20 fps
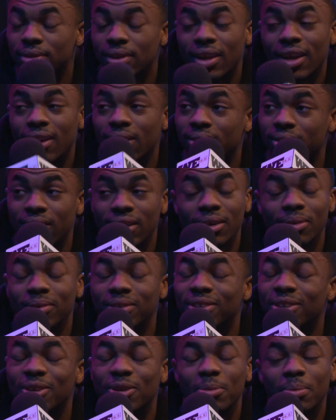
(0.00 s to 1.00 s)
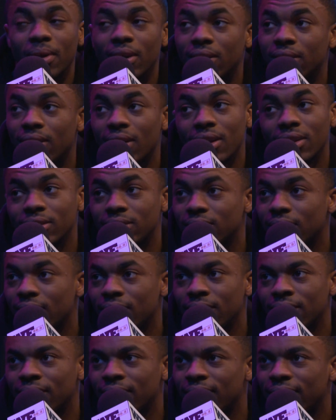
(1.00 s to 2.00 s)
I don't care what nobody got to say.
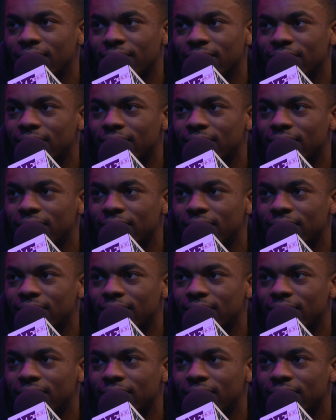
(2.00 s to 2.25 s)
Like,